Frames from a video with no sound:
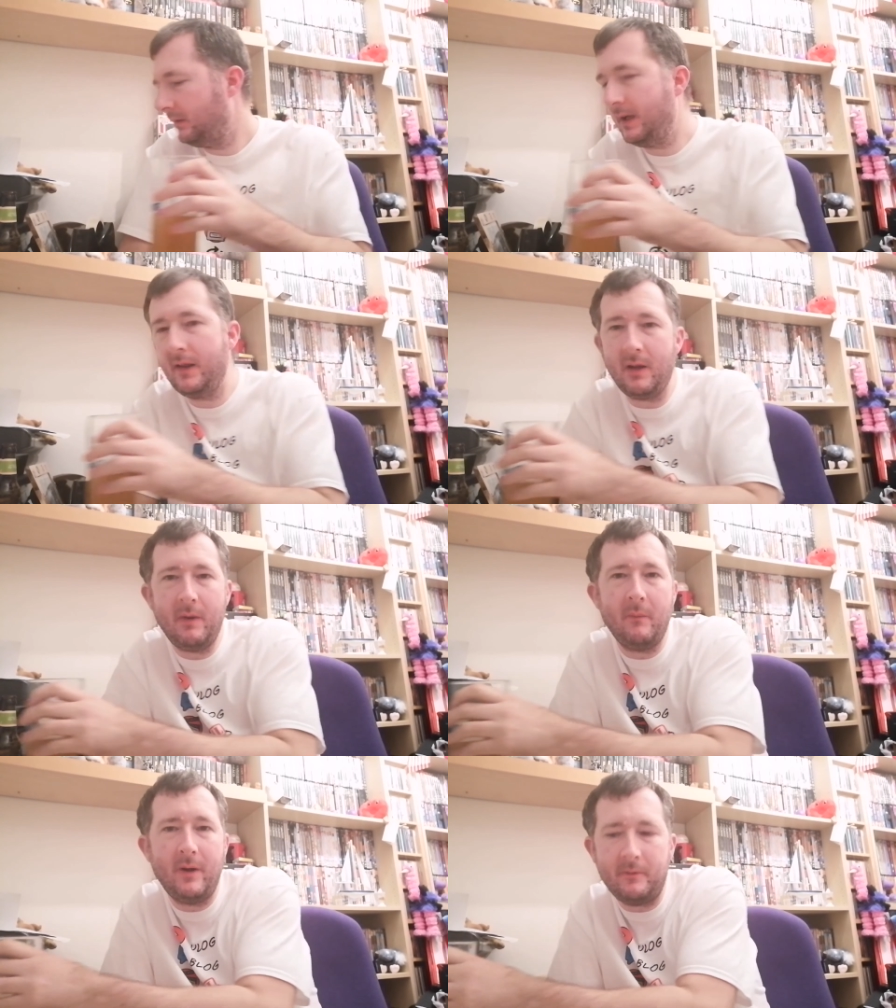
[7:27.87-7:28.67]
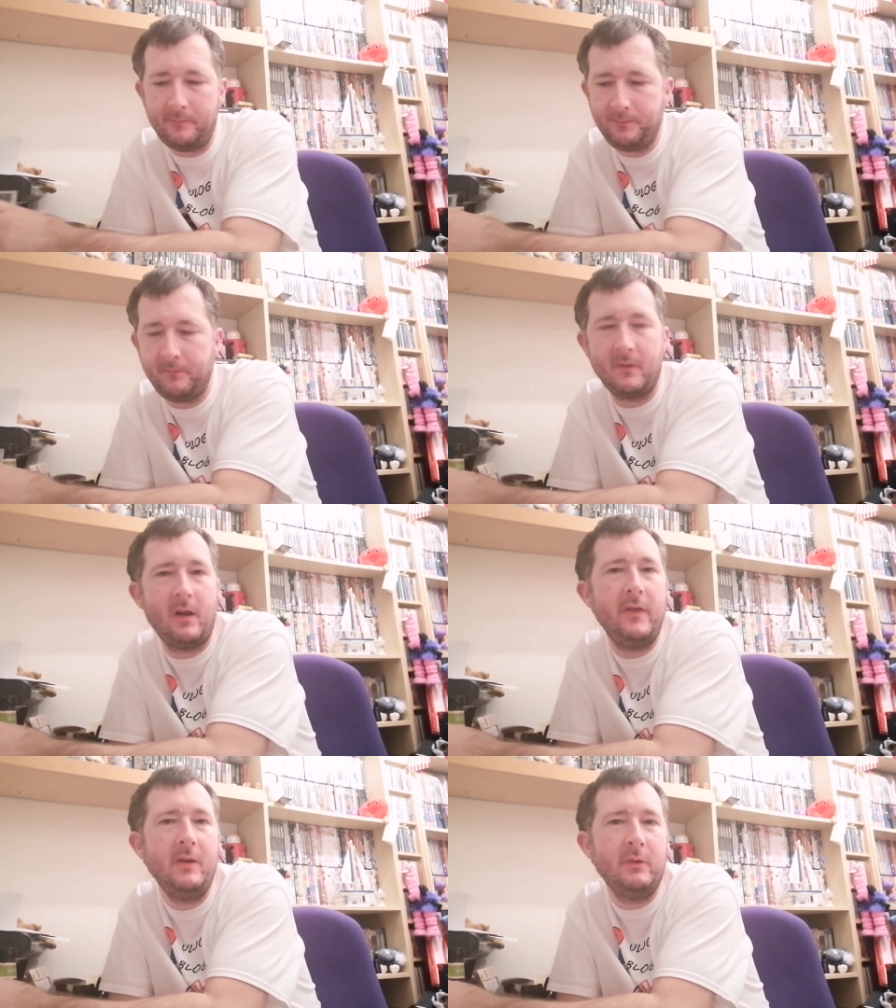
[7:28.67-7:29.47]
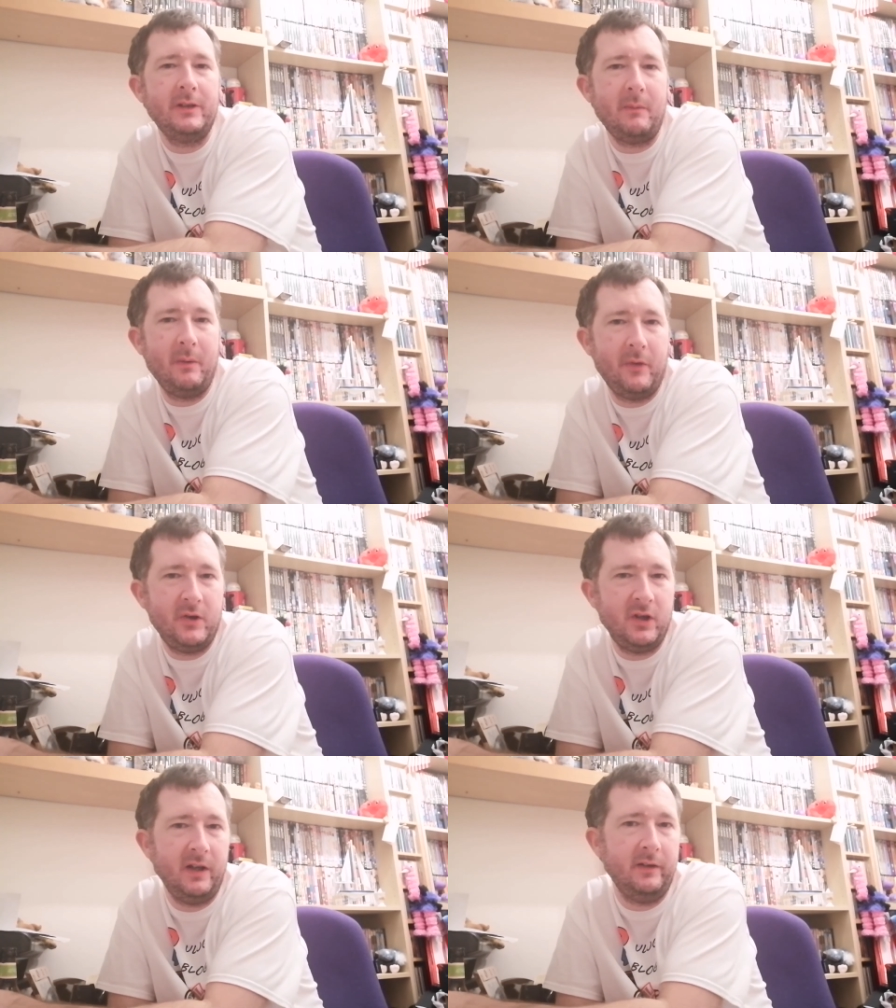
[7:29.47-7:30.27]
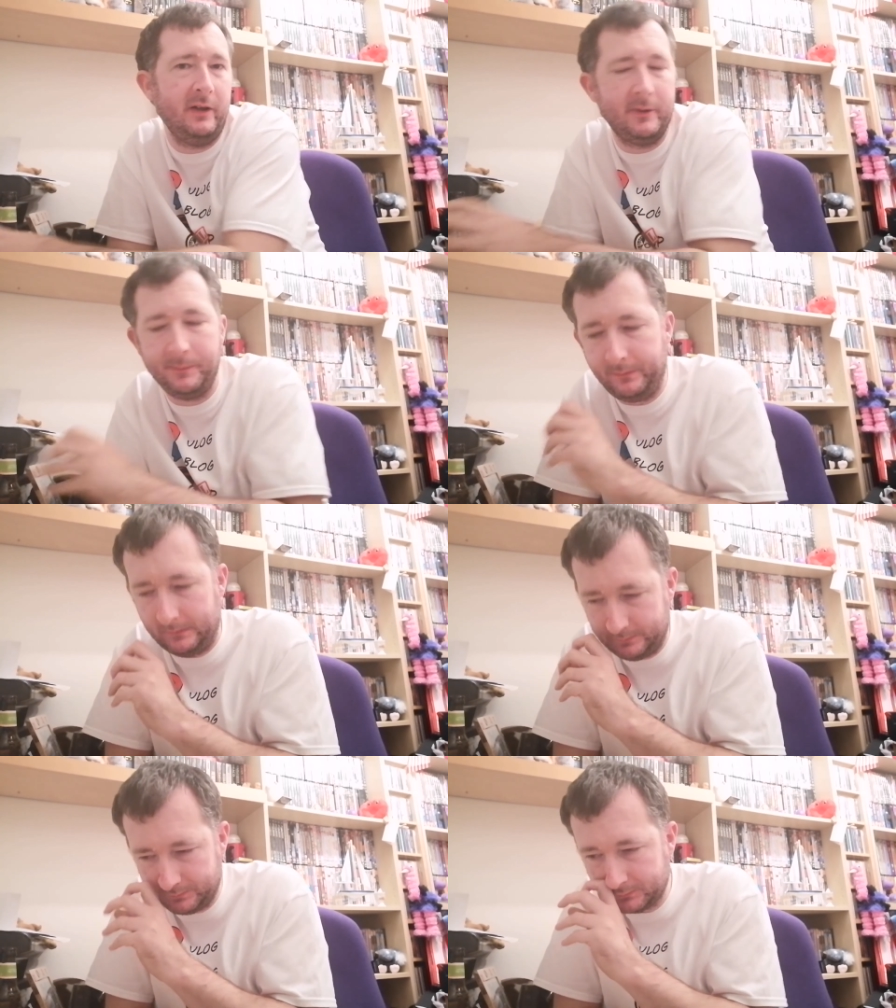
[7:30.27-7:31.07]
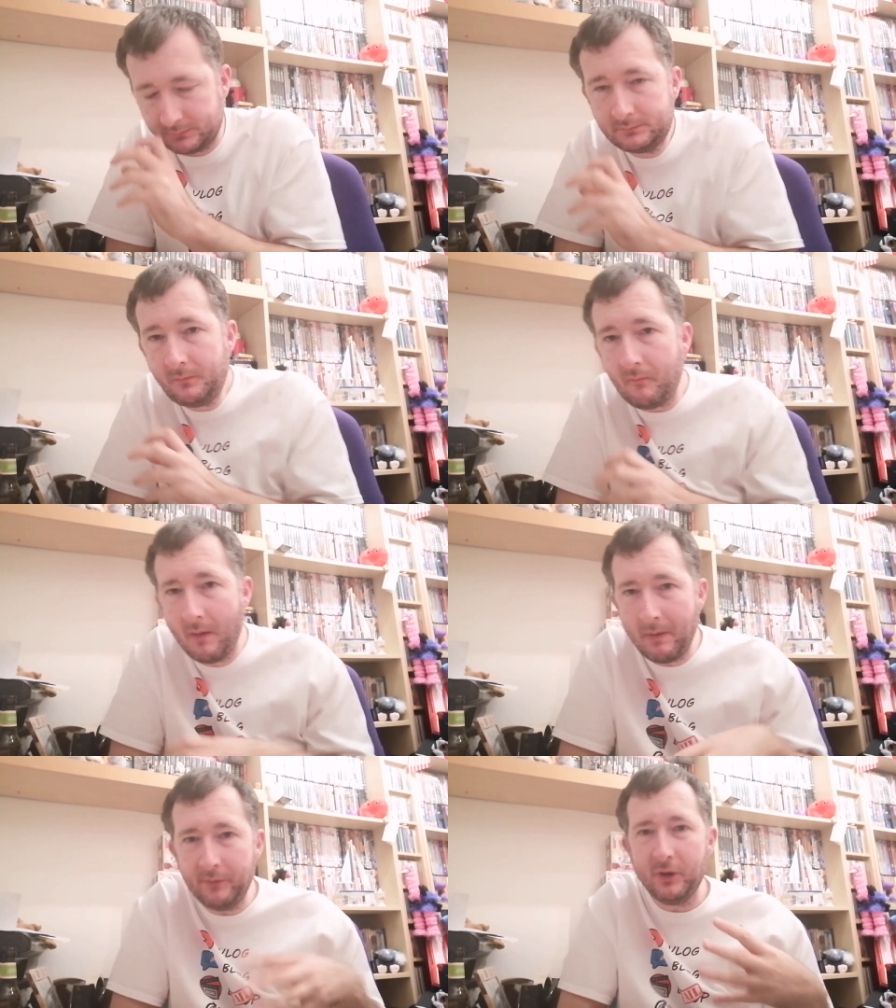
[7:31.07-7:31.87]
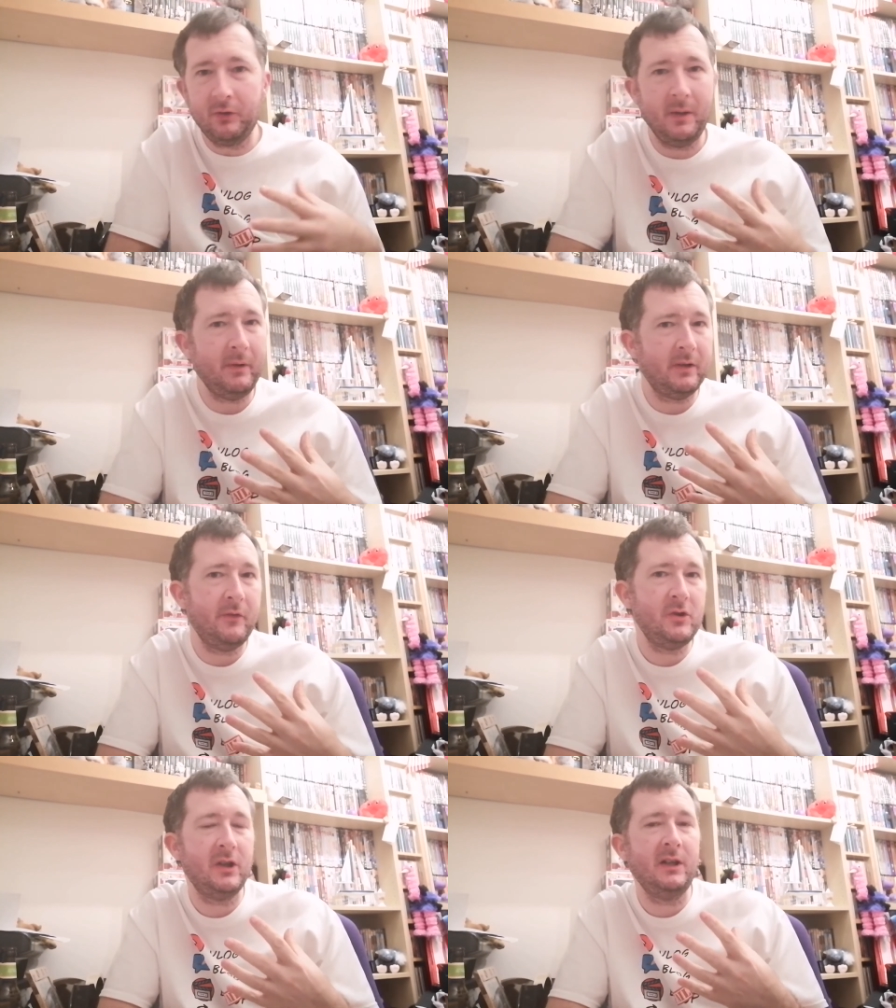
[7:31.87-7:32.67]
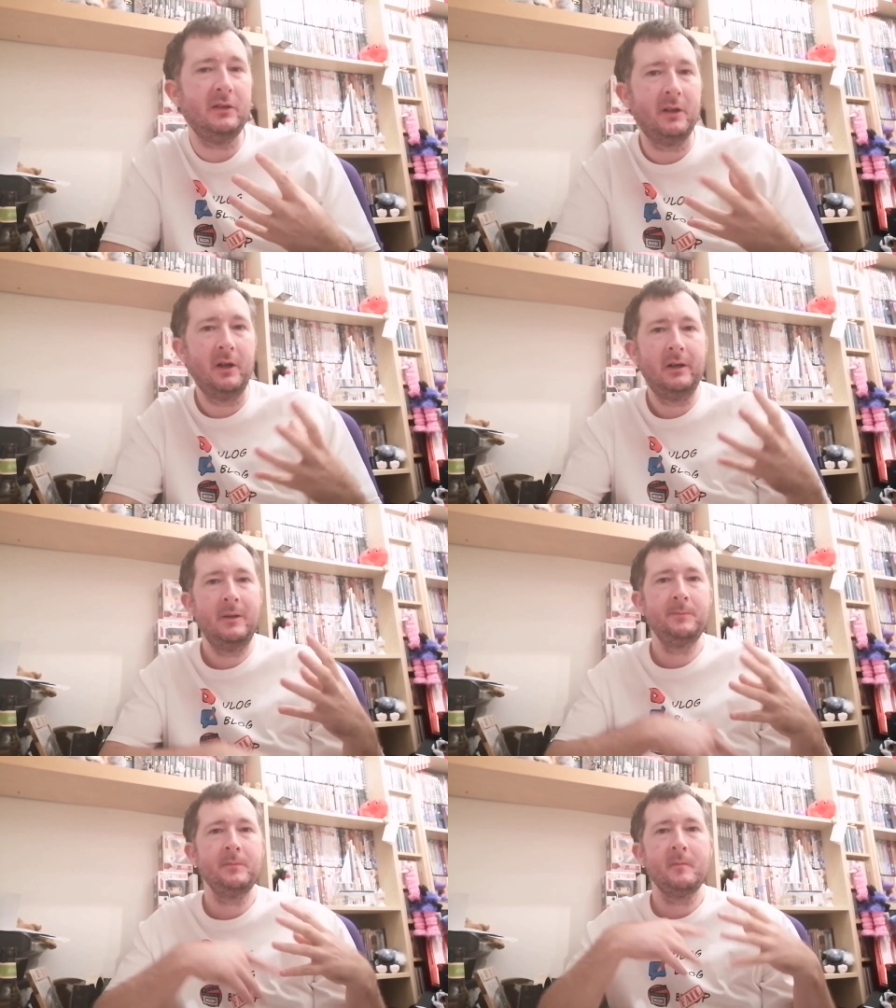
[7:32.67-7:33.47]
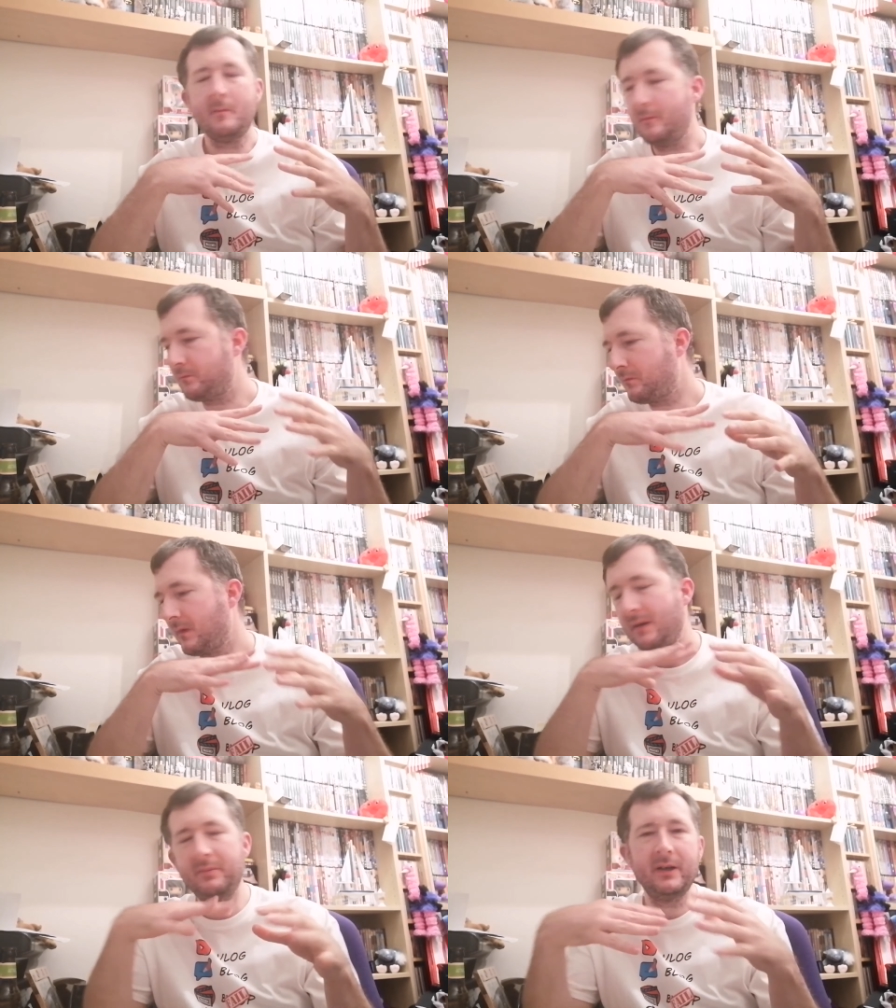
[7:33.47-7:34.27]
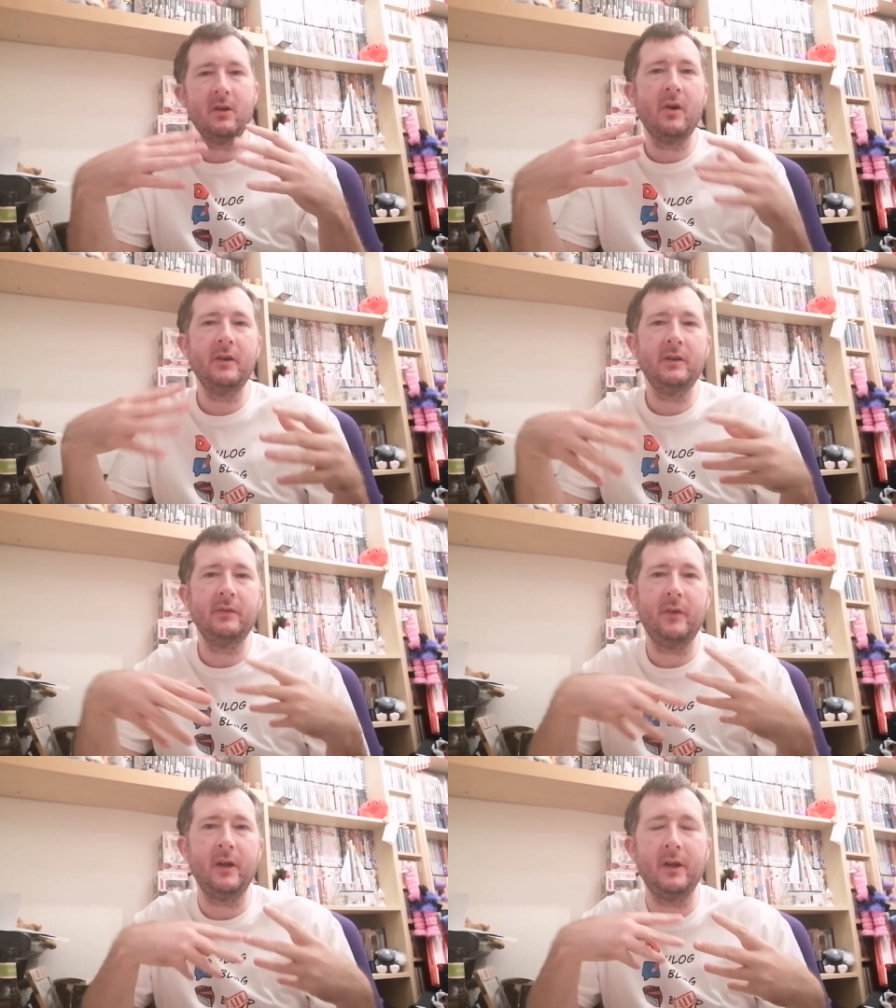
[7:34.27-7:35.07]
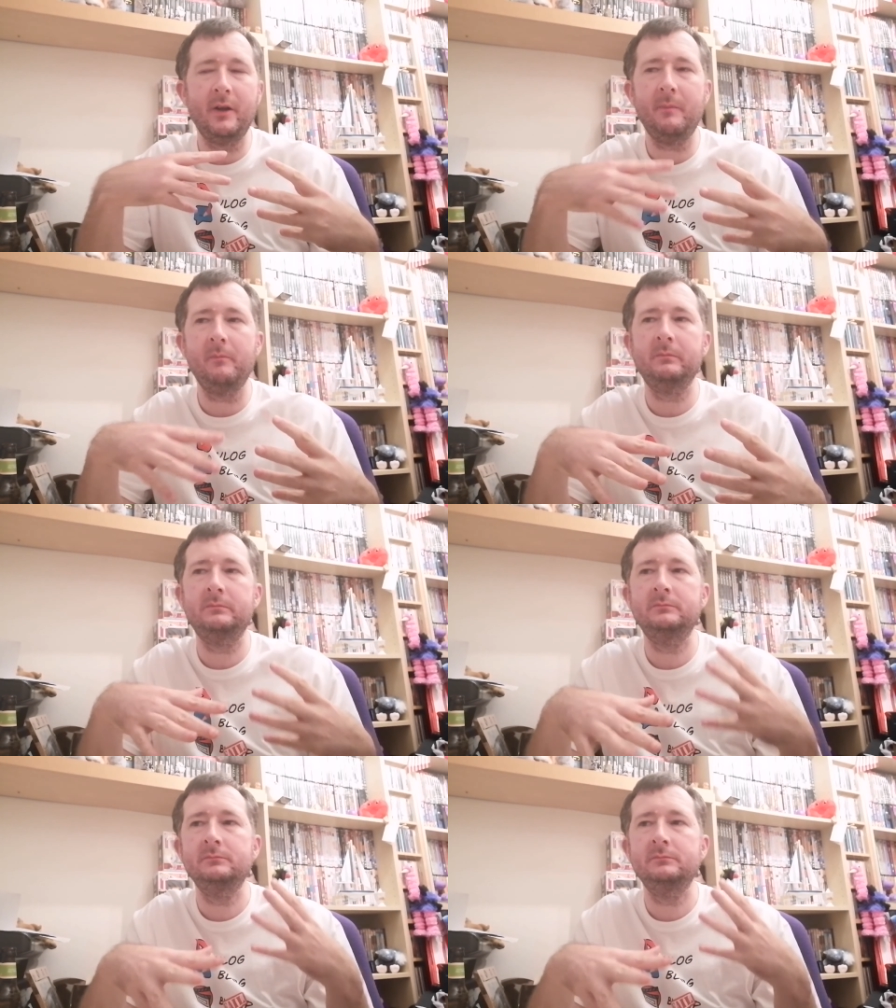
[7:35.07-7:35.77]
Yeah, that went well. I think what's happening with the cheeses mostly creaminess of the cheese, but it kind of um,